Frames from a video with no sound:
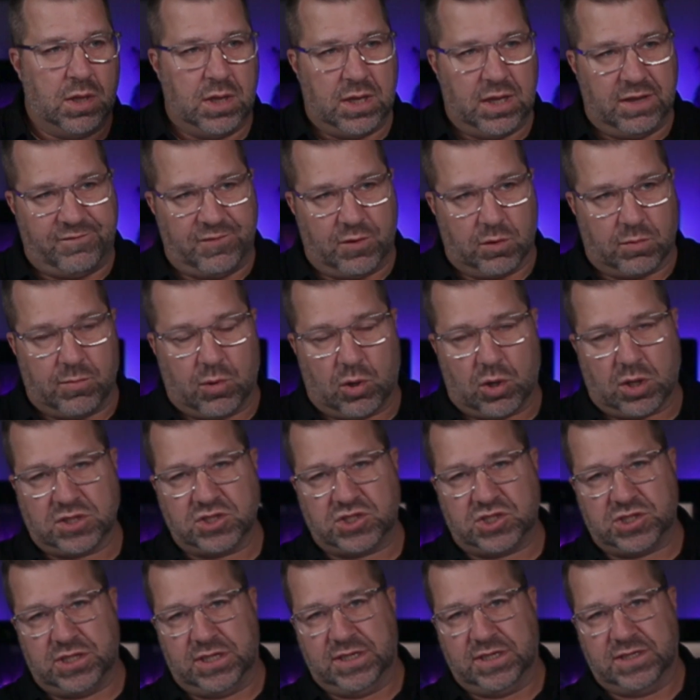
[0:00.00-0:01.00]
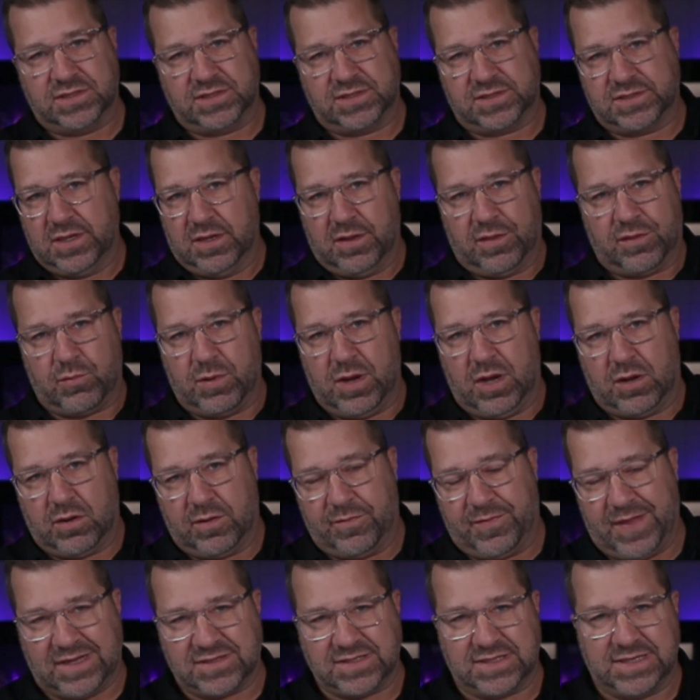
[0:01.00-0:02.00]
if your mortgage is
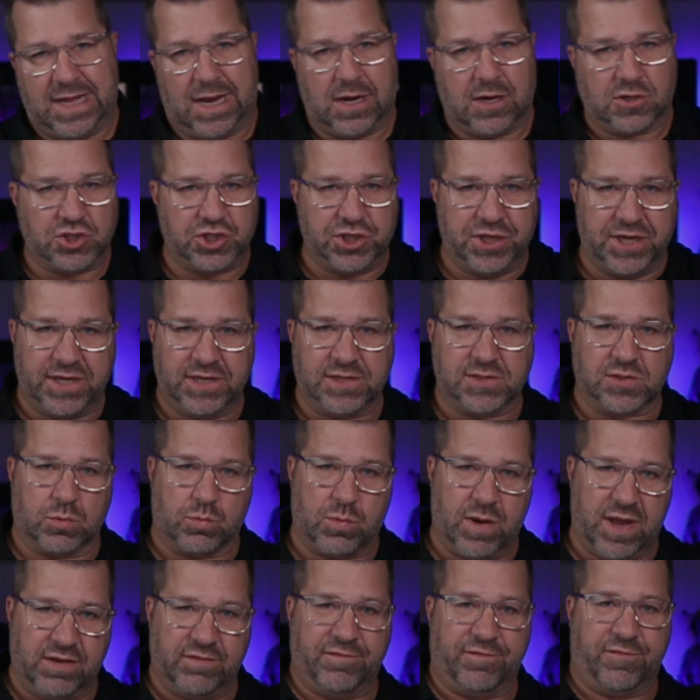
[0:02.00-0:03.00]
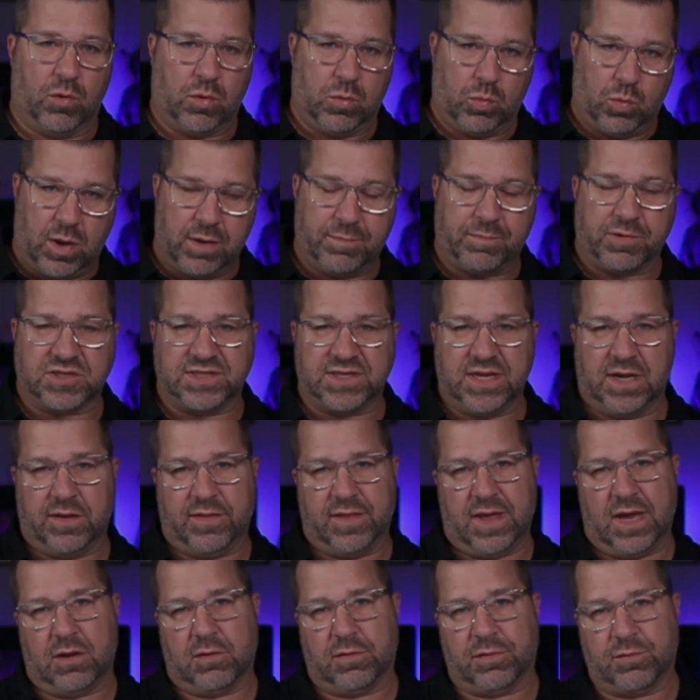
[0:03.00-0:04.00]
$300,000, you need it to rent for 1% of
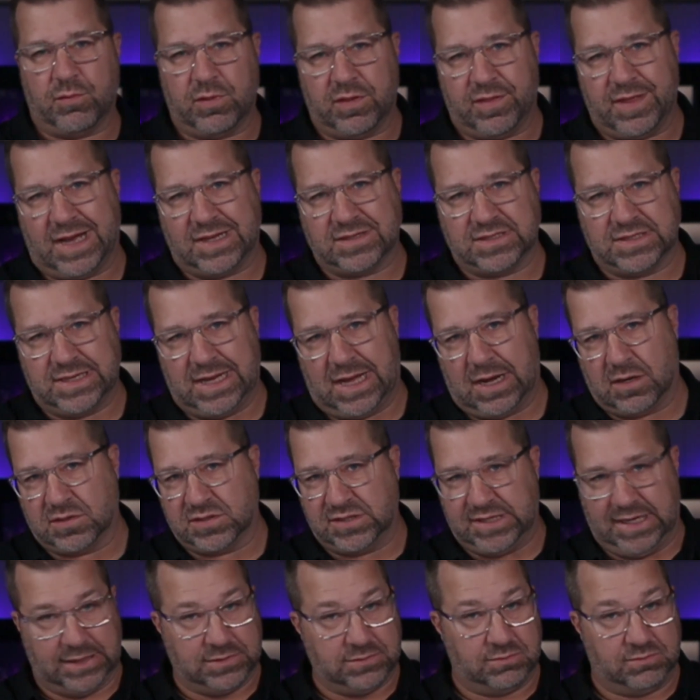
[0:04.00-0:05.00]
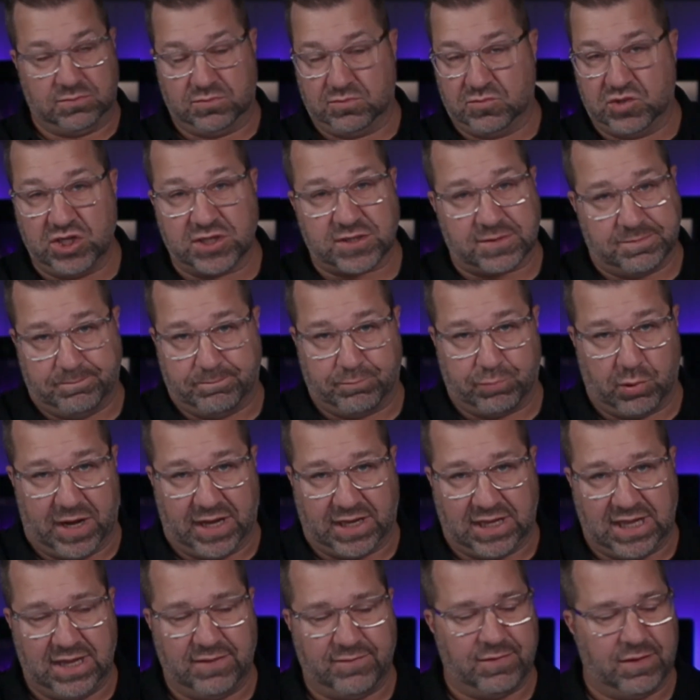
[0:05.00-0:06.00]
that or $3,000 to just
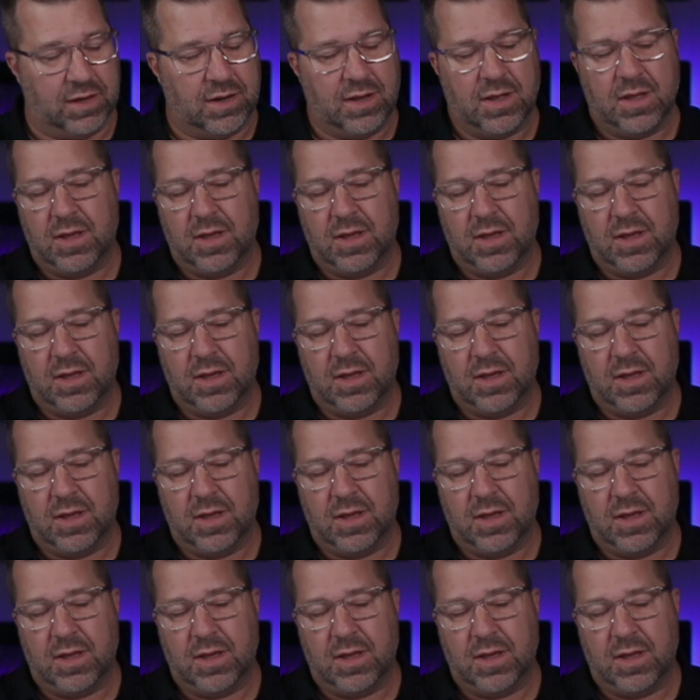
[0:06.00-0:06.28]
break even.